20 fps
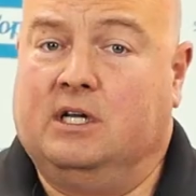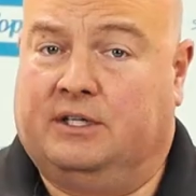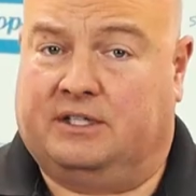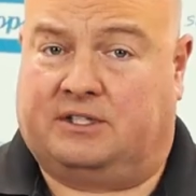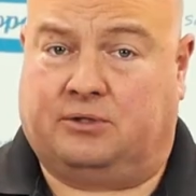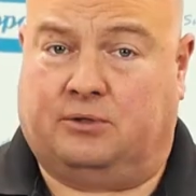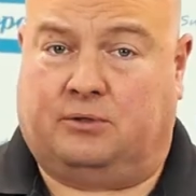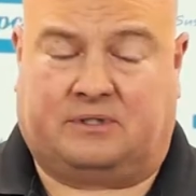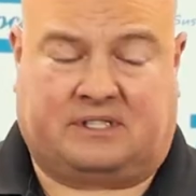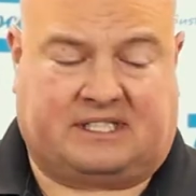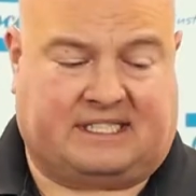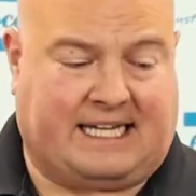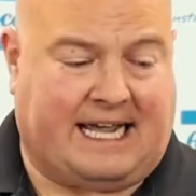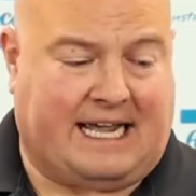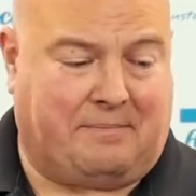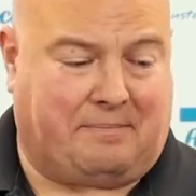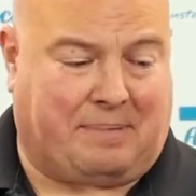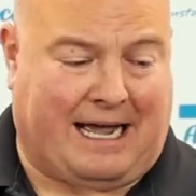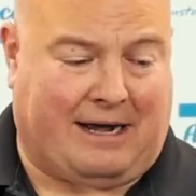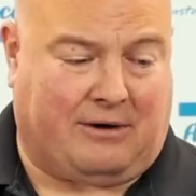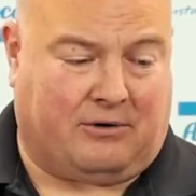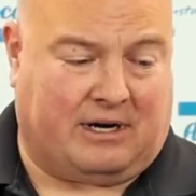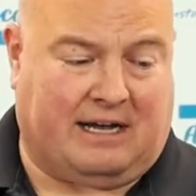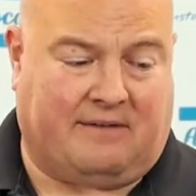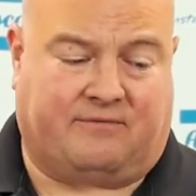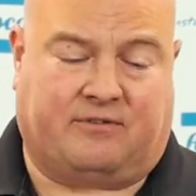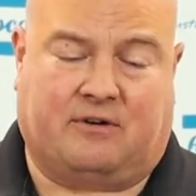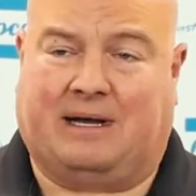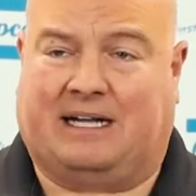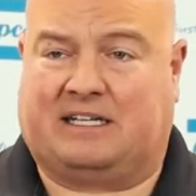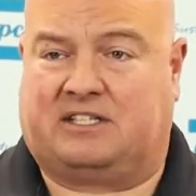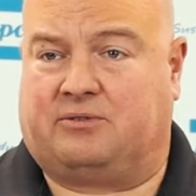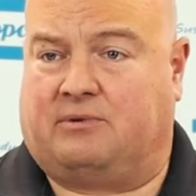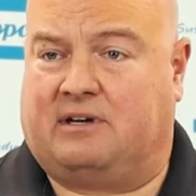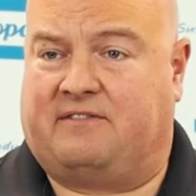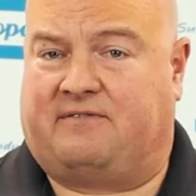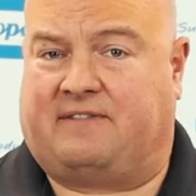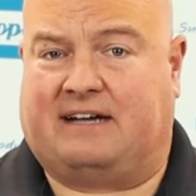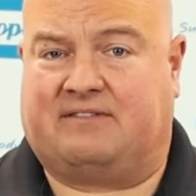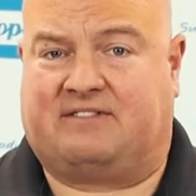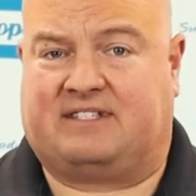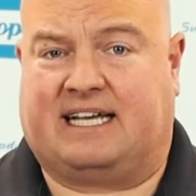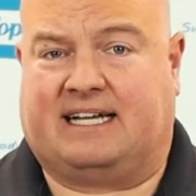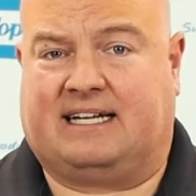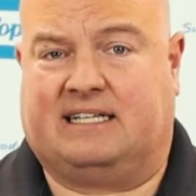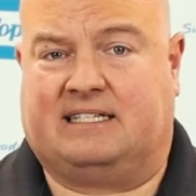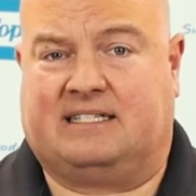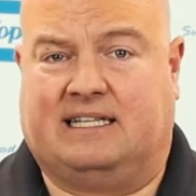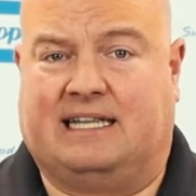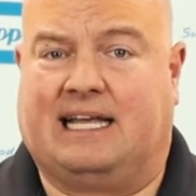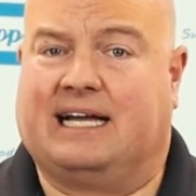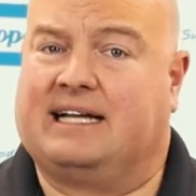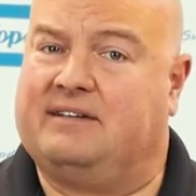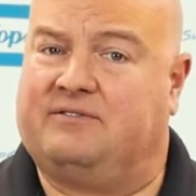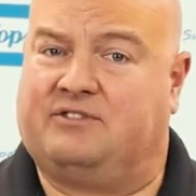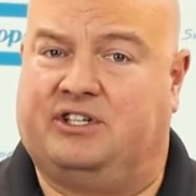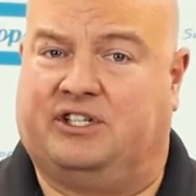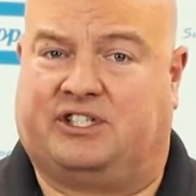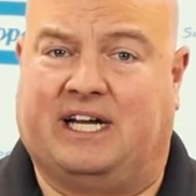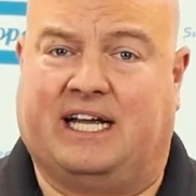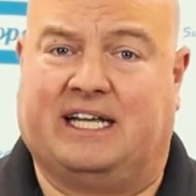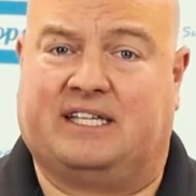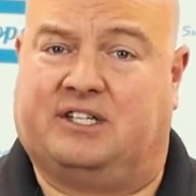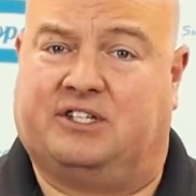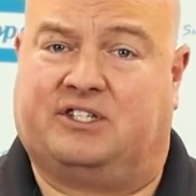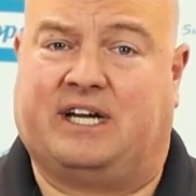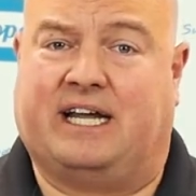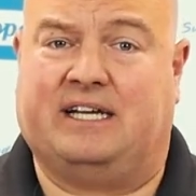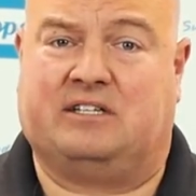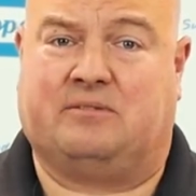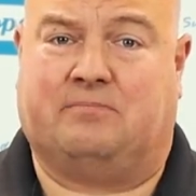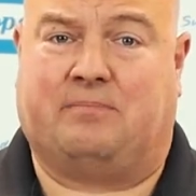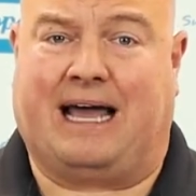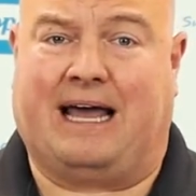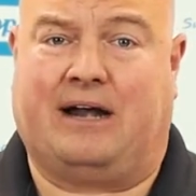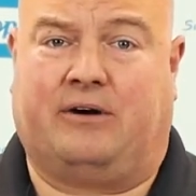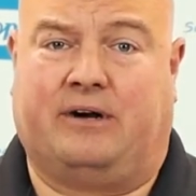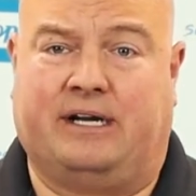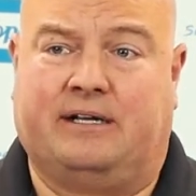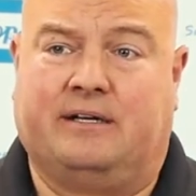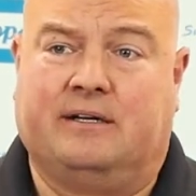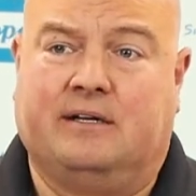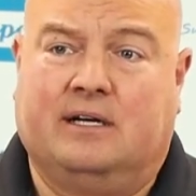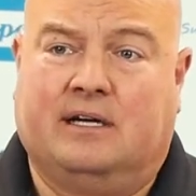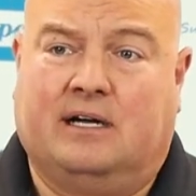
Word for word: The tool will stay powered up for about 25 seconds, and that gives you a chance to change a battery